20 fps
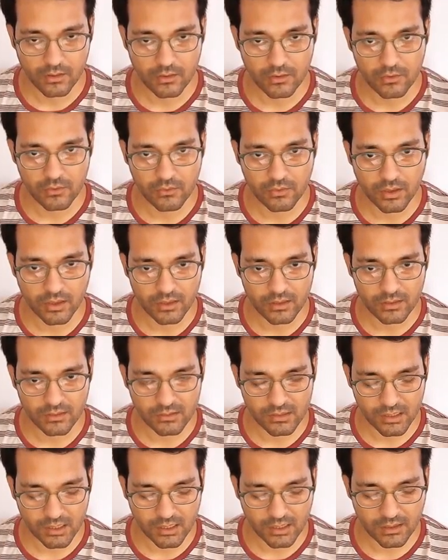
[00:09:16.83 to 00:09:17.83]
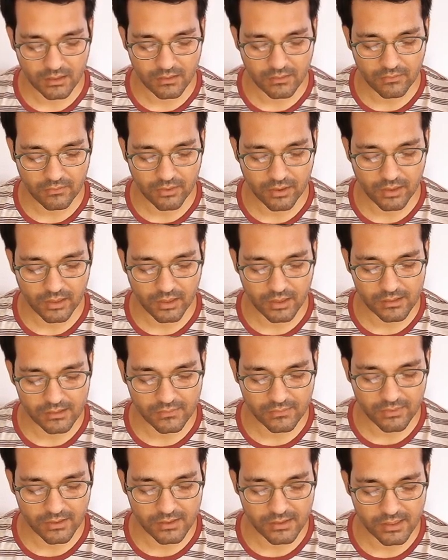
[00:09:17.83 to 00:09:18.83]
You can see
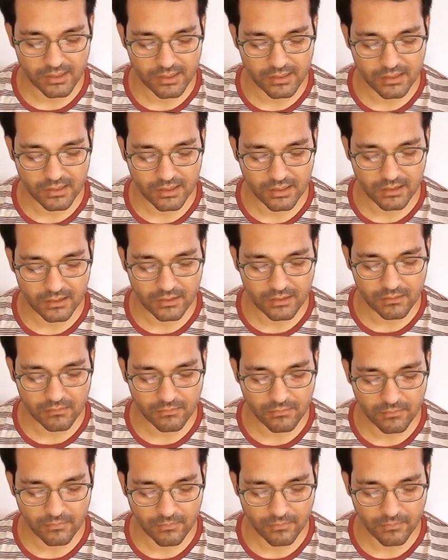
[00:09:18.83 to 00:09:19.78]
various fishes here.